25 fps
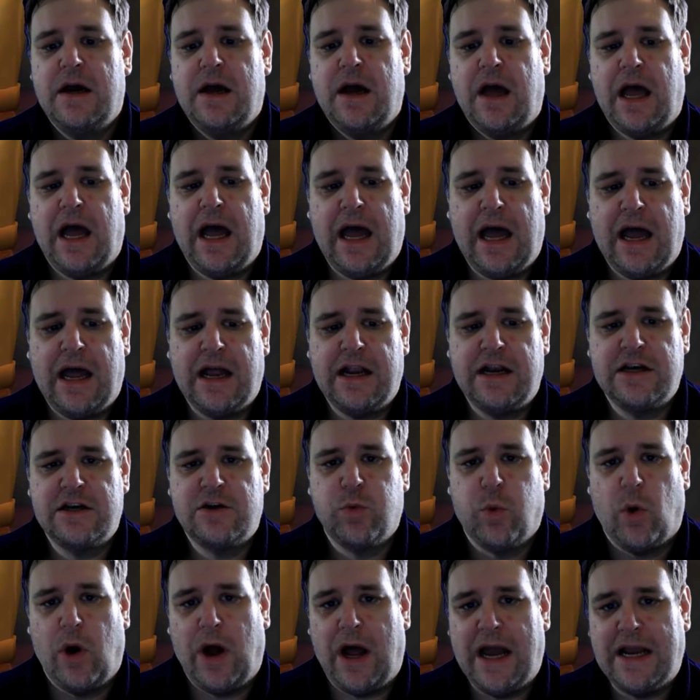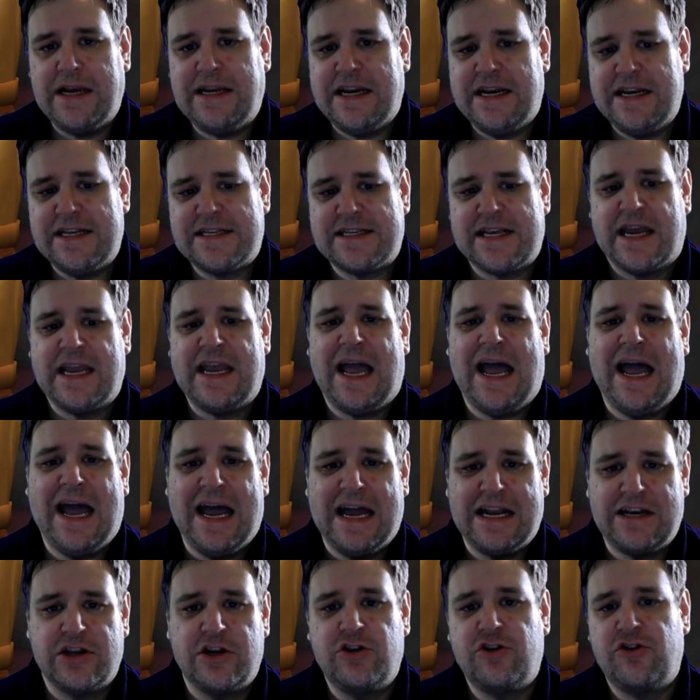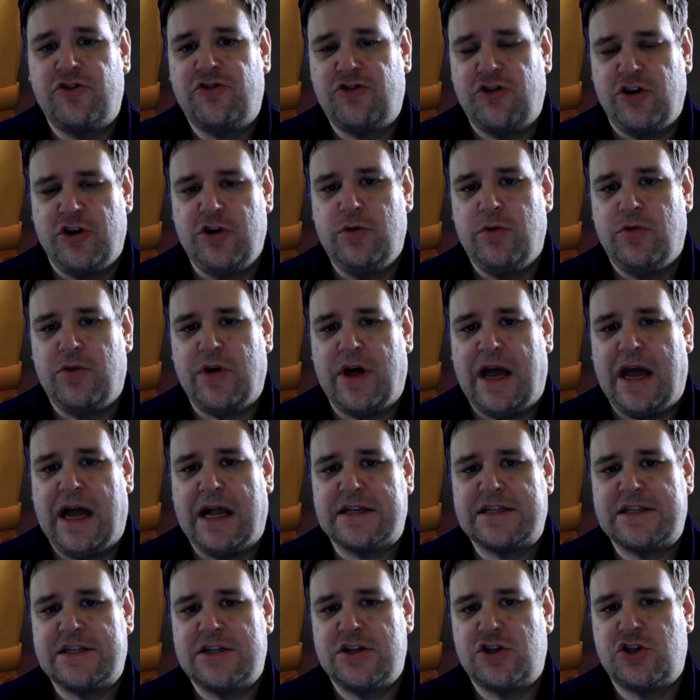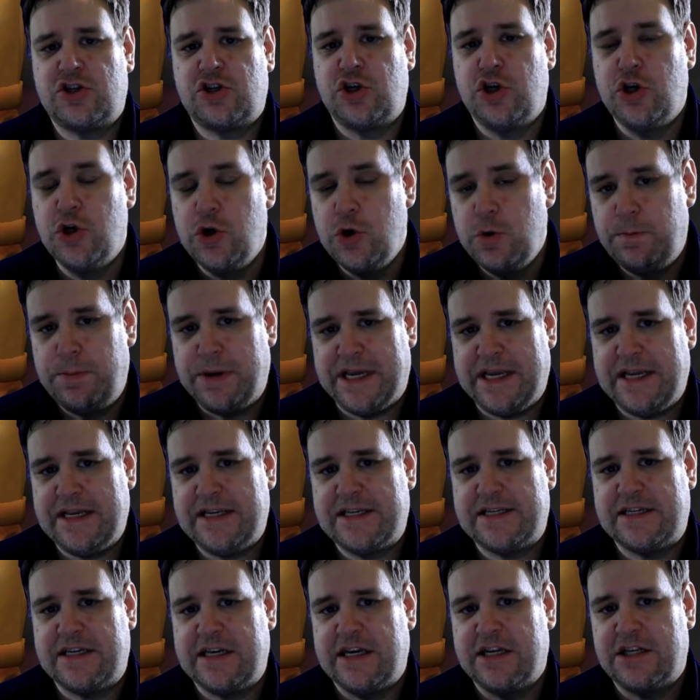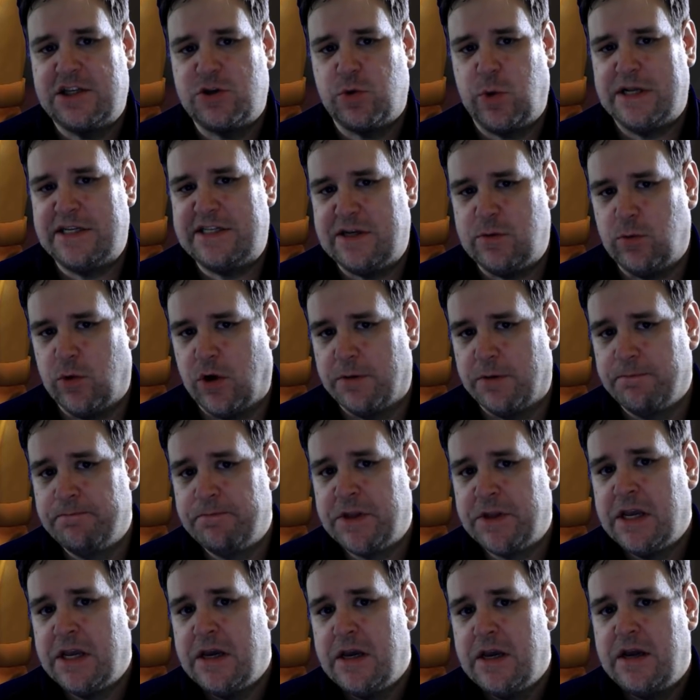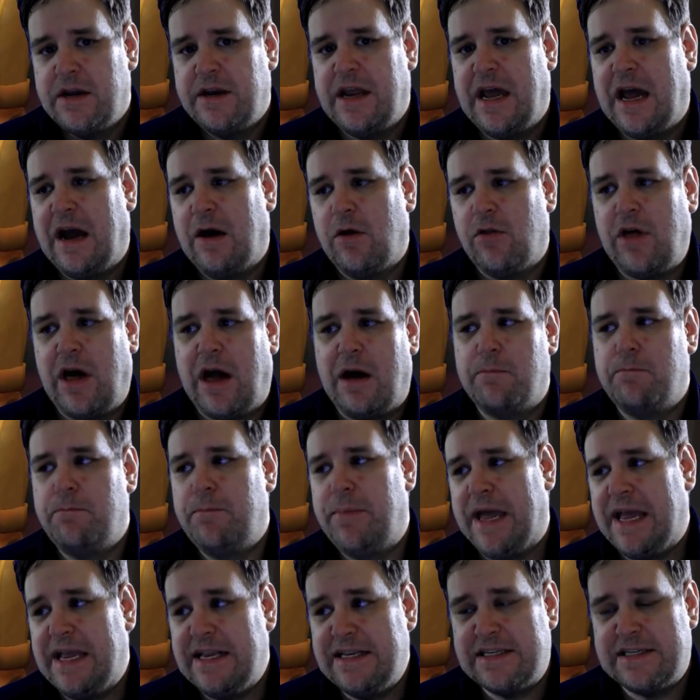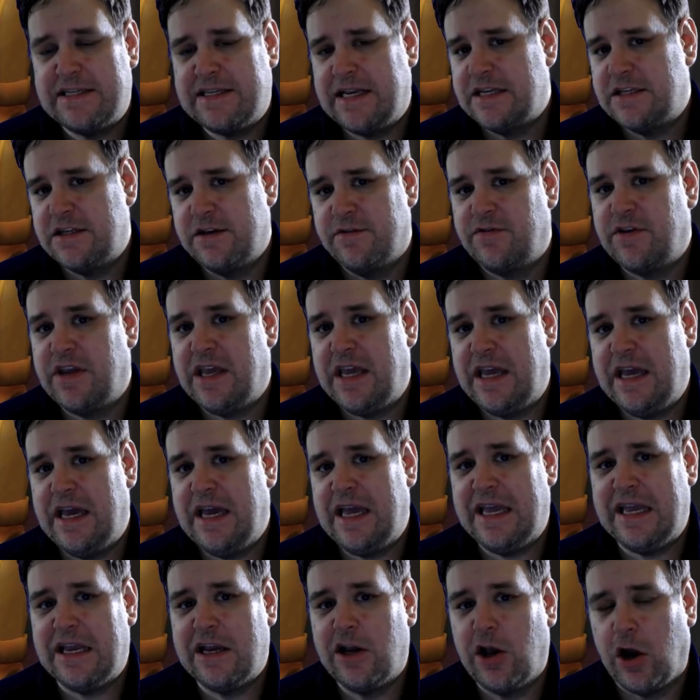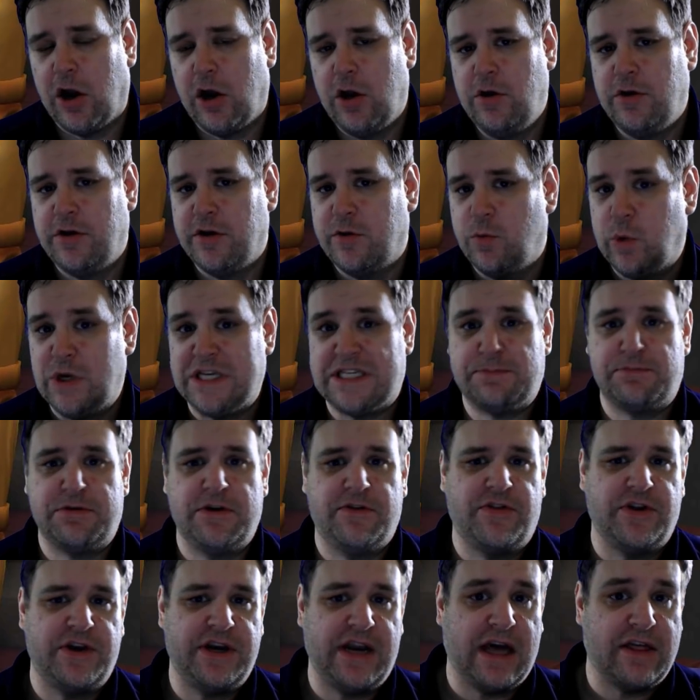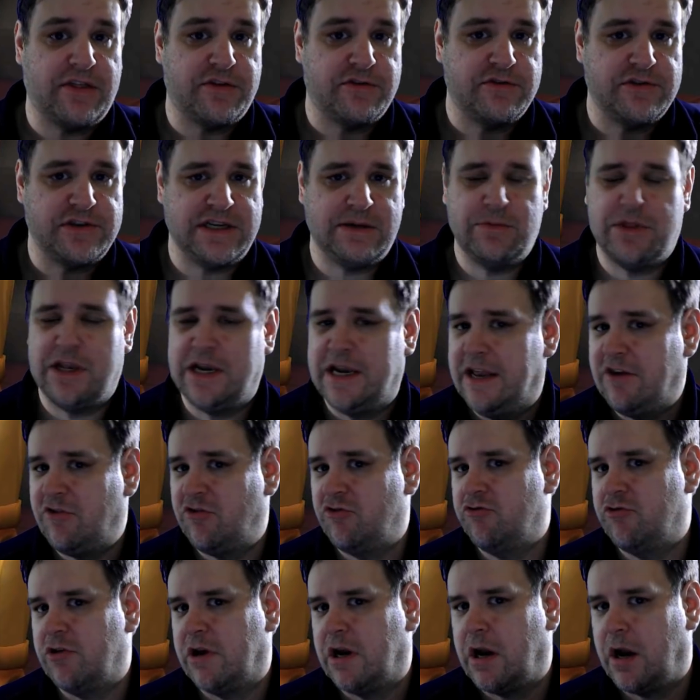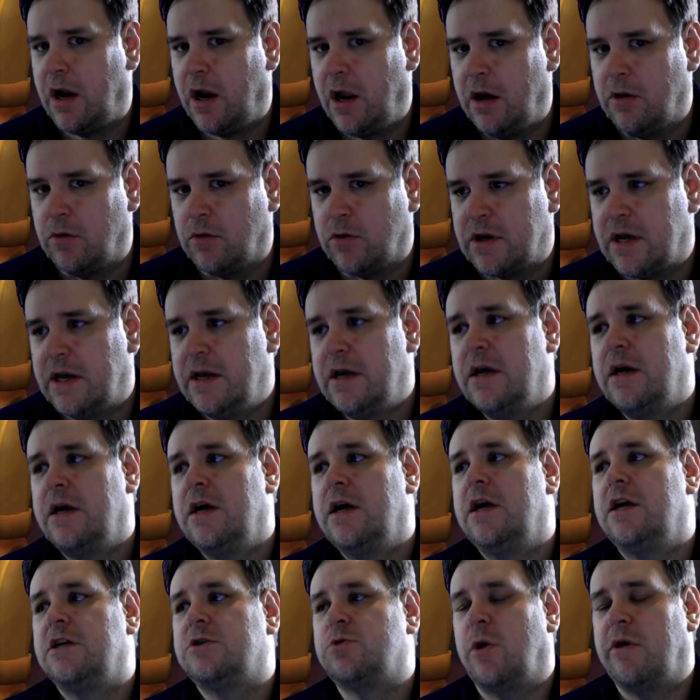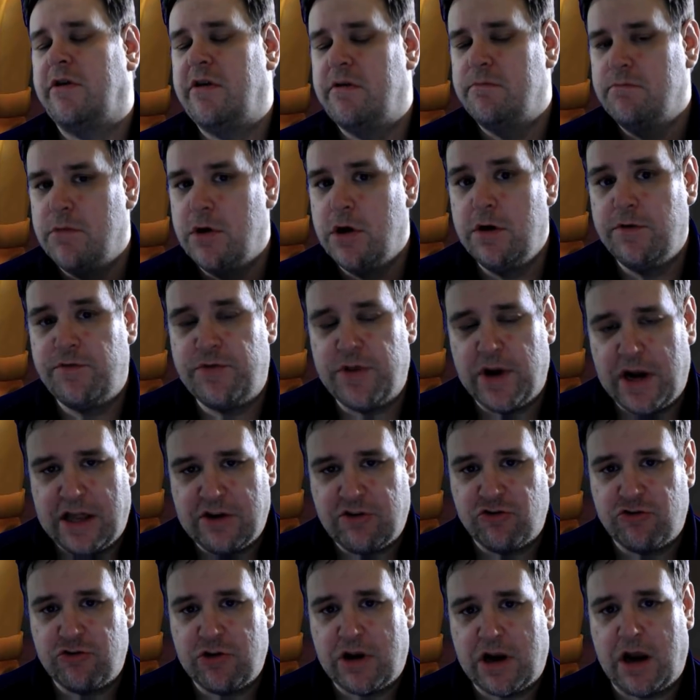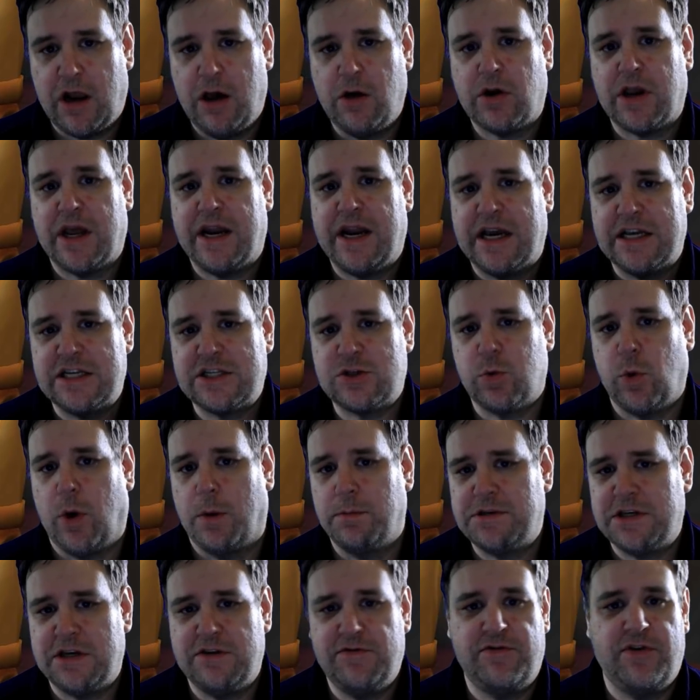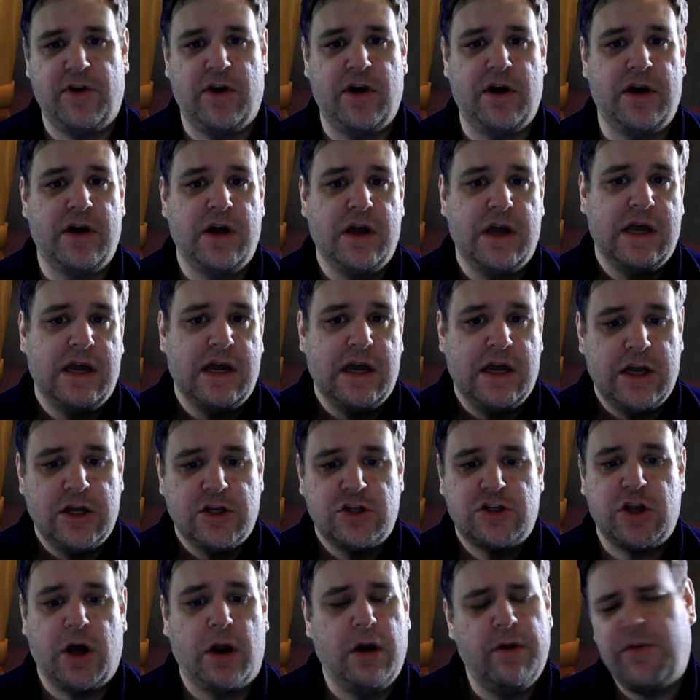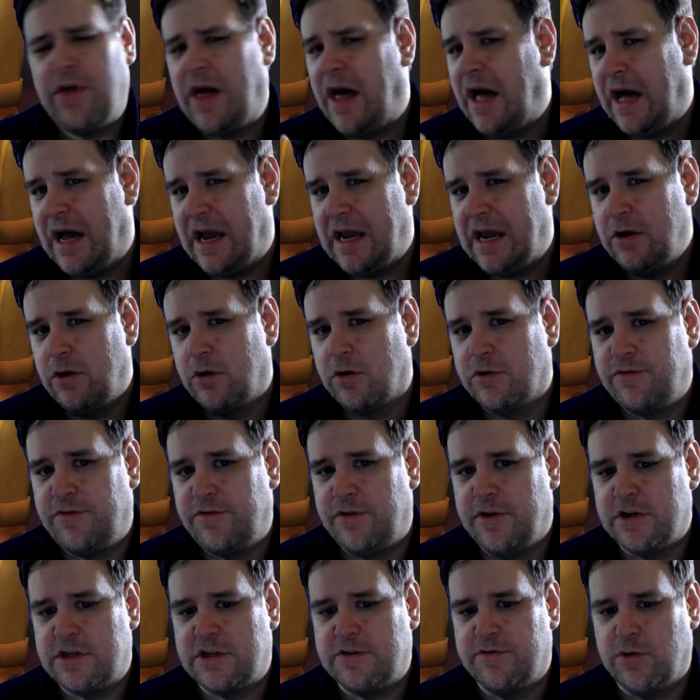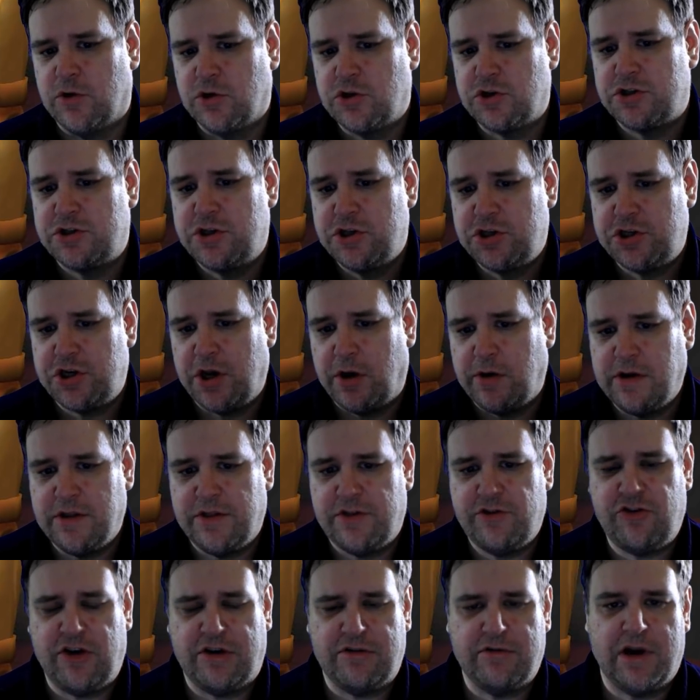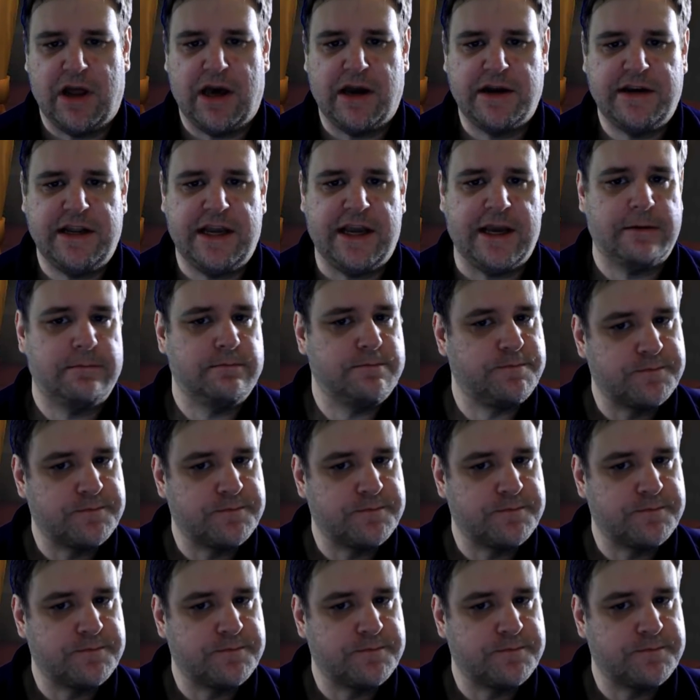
And what I did is I added to that 2-piece tier 21. Now that base set of gear included Whisper of the Nathrezim, the legendary cloak. So I removed the legendary cloak and I swapped it for Soul of the High Lord first of all, just to show you the general idea.